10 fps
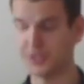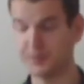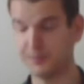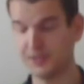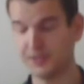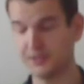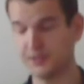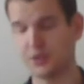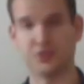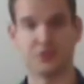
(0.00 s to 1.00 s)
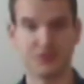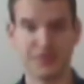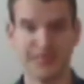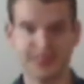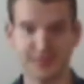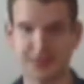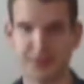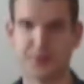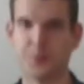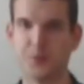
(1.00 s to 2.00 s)
terminal called grid,
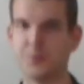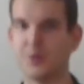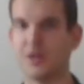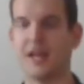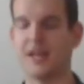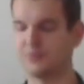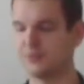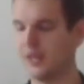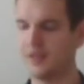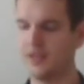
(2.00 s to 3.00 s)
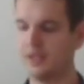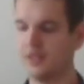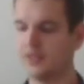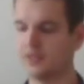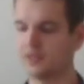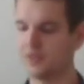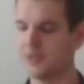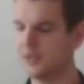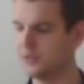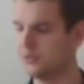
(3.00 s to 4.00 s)
we will have a
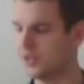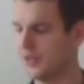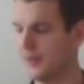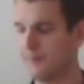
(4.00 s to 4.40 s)
triode.